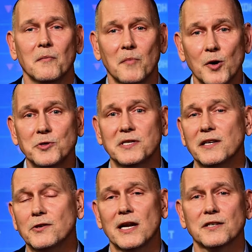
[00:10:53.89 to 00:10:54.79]
most
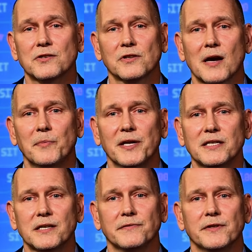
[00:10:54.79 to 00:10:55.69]
international
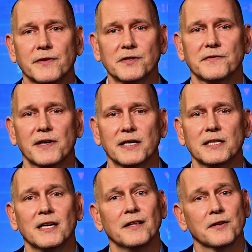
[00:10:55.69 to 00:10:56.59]
companies have
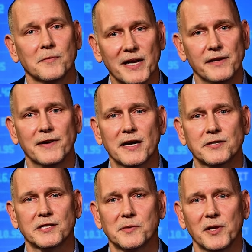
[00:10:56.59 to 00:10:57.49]
diversified their
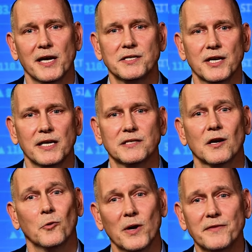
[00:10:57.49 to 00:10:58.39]
manufacturing supply chains
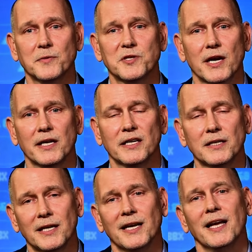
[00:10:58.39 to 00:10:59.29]
away from China
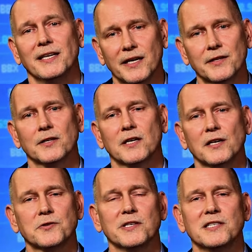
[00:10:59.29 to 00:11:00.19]
and other
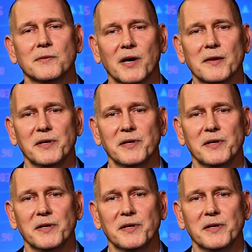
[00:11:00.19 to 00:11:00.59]
countries that might